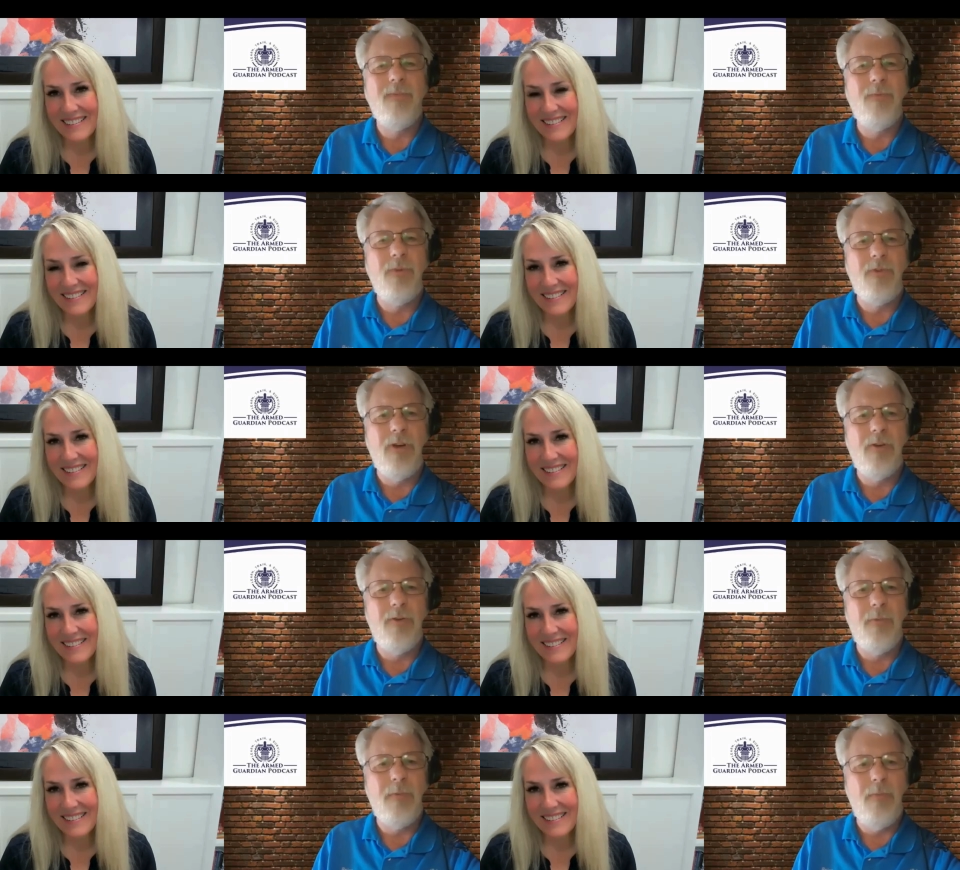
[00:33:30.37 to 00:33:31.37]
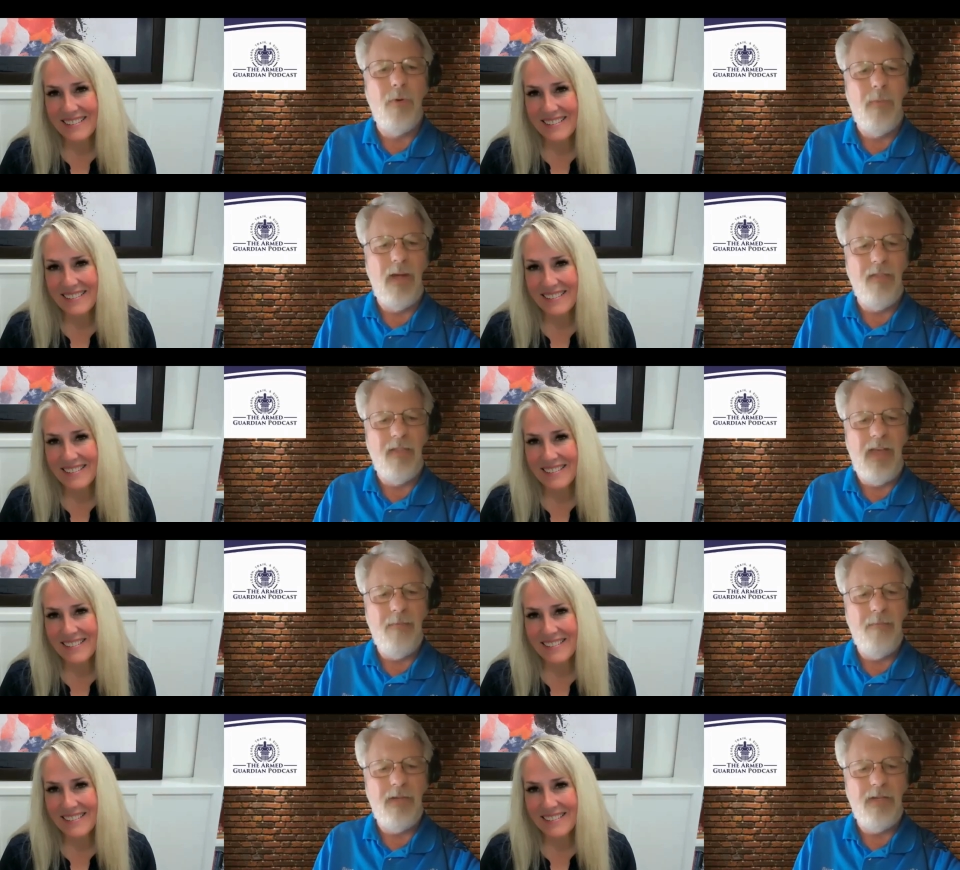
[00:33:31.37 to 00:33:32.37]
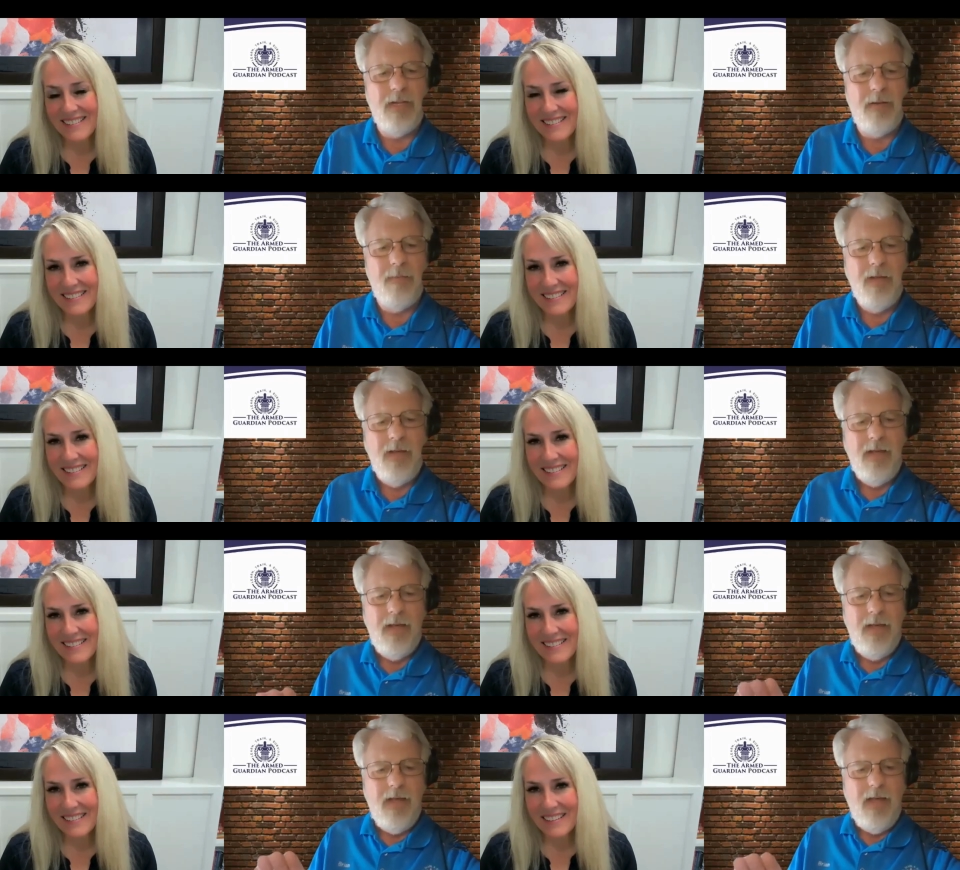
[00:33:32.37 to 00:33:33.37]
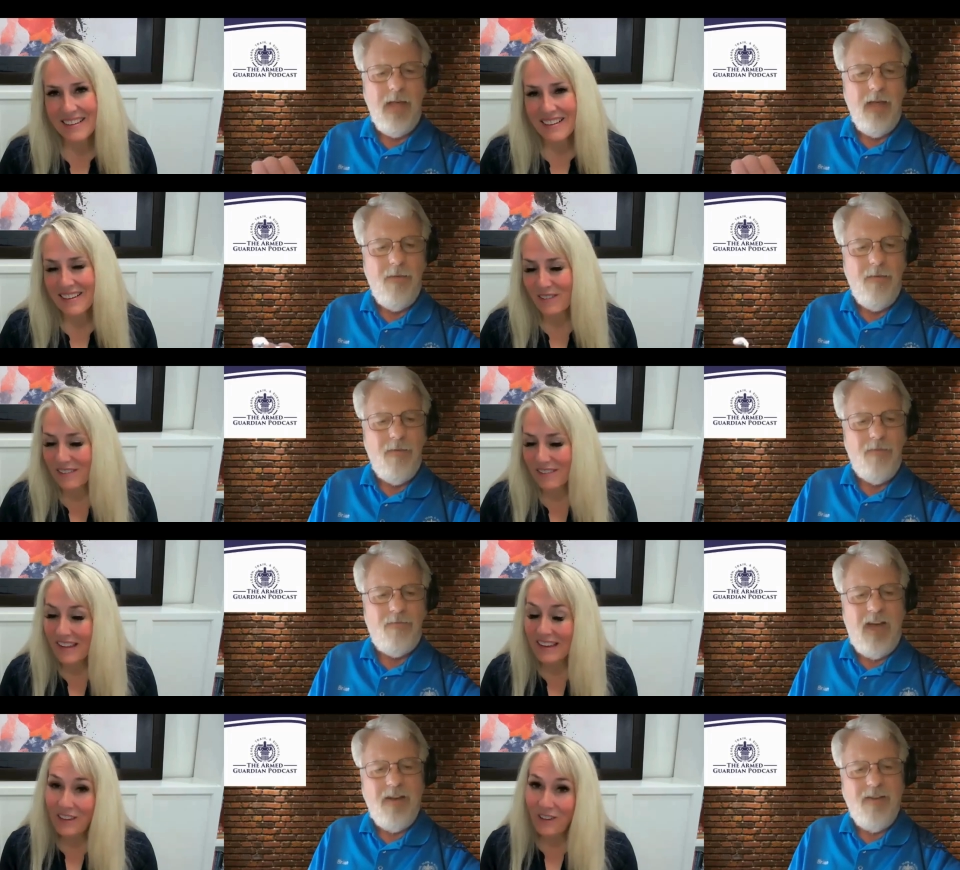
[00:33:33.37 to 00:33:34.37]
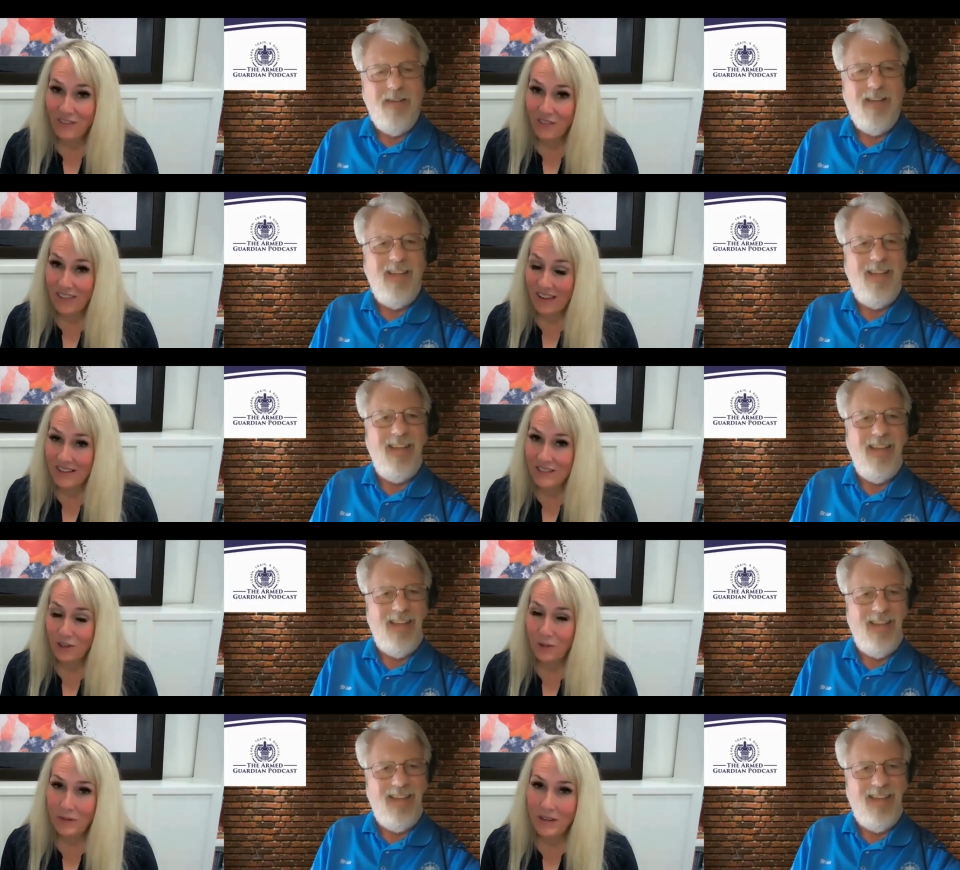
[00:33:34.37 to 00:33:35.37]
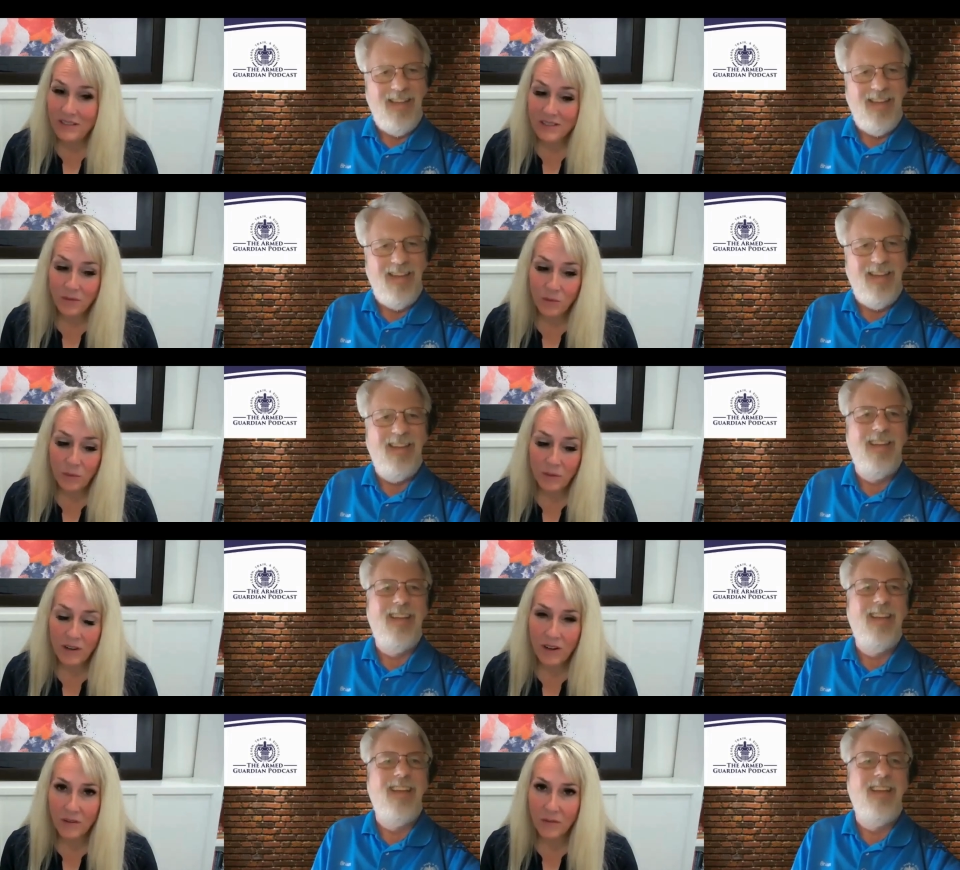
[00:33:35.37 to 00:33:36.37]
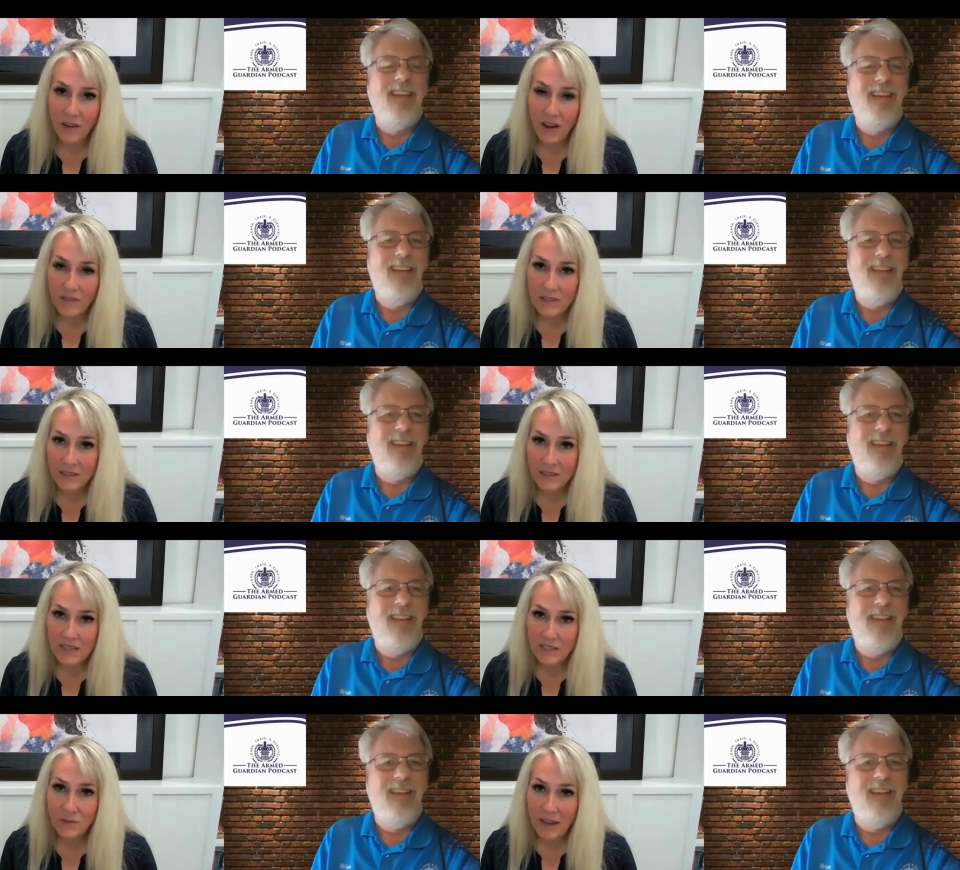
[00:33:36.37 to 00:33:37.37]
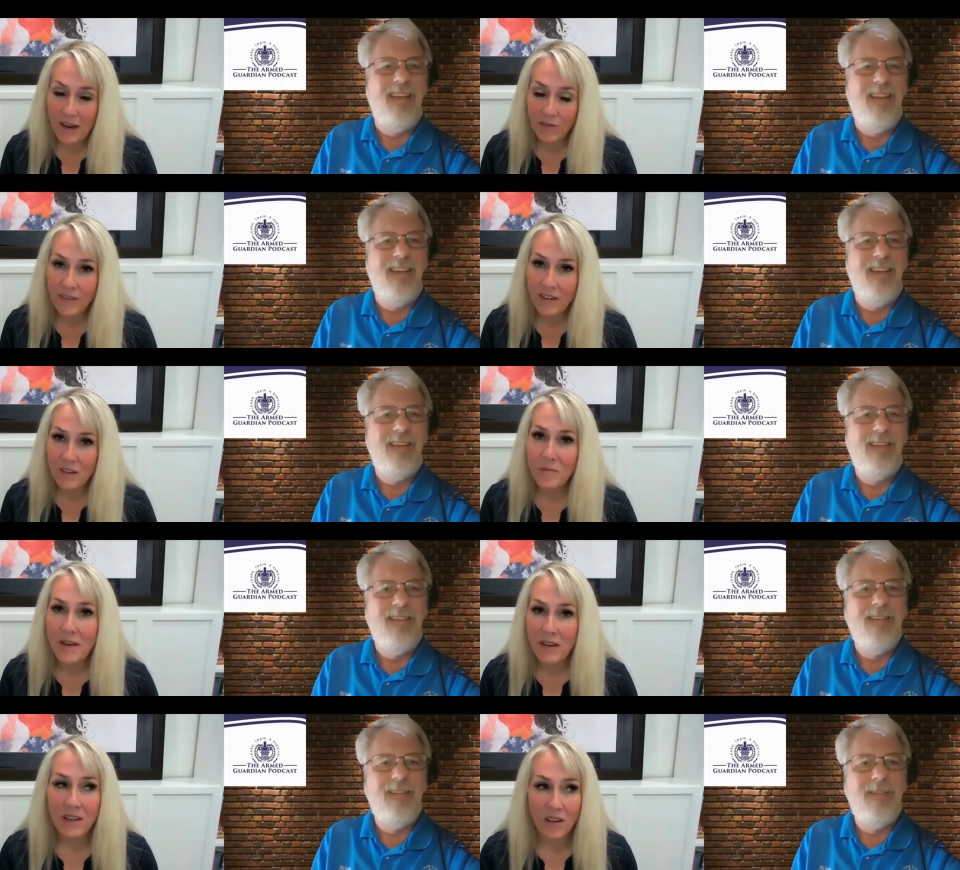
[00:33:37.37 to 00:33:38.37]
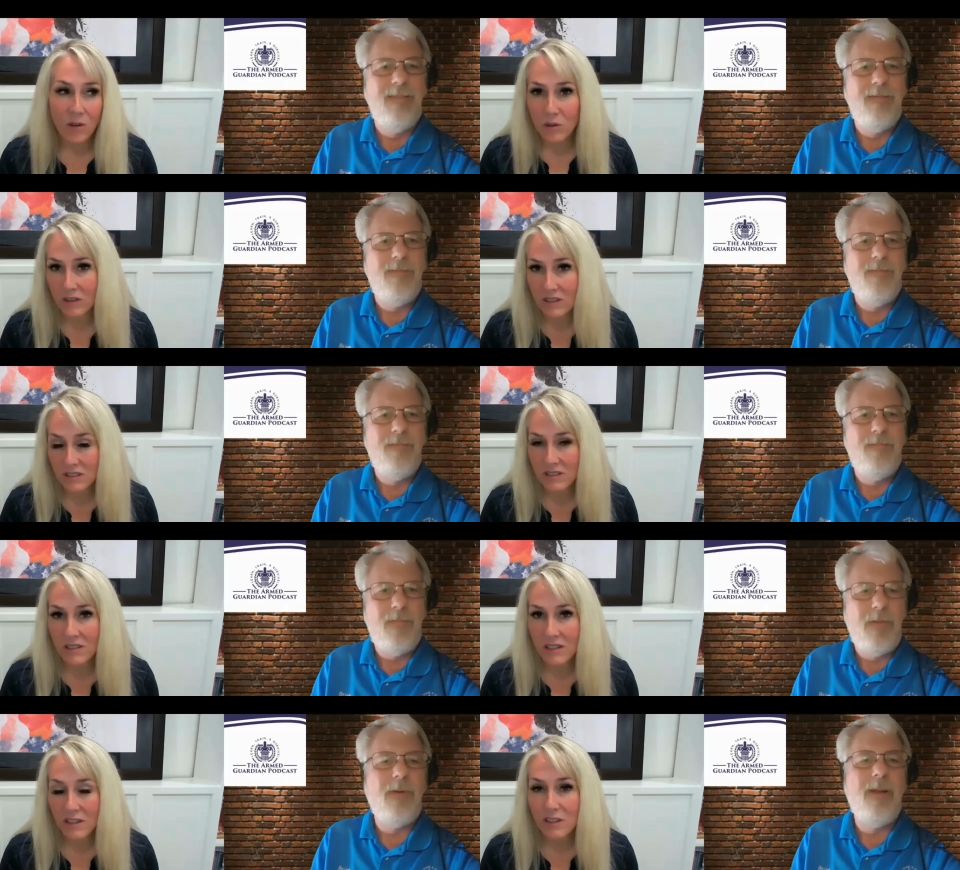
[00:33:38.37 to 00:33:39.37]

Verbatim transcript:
Speaker 1: we'll talk a little bit more about that. But uh,
Speaker 2: well, thank you for that too, because we would not have the success we have without the men in our world that are